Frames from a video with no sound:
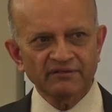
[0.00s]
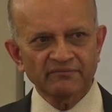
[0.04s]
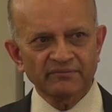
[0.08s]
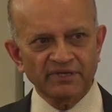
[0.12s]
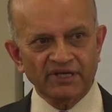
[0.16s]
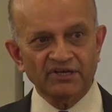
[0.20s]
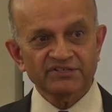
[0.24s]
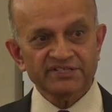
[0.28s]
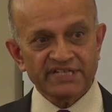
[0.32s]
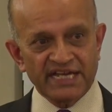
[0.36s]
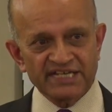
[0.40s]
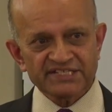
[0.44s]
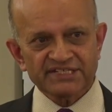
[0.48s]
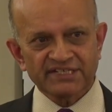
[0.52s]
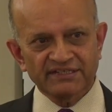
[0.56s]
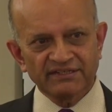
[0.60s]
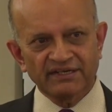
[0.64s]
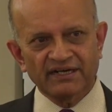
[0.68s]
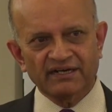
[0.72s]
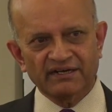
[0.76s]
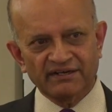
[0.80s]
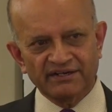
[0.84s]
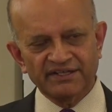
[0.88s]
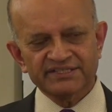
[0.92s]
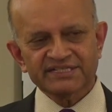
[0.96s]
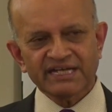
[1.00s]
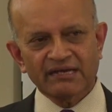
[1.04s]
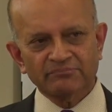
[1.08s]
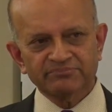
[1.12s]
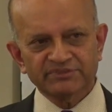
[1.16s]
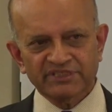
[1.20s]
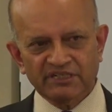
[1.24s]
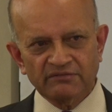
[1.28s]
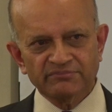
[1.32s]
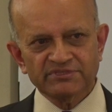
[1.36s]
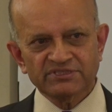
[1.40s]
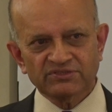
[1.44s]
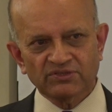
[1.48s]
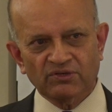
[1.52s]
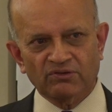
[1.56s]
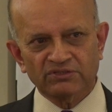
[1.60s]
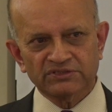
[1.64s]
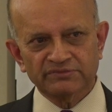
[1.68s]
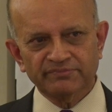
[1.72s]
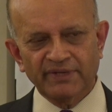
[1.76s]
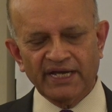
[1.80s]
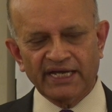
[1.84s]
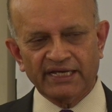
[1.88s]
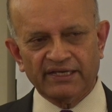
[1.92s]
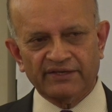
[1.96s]
because SLR is applicable to all the
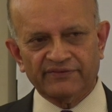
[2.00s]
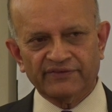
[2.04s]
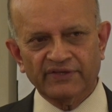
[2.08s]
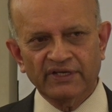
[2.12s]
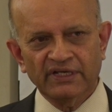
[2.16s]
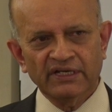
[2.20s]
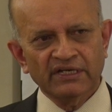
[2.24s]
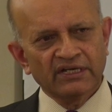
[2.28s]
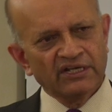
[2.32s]
banks.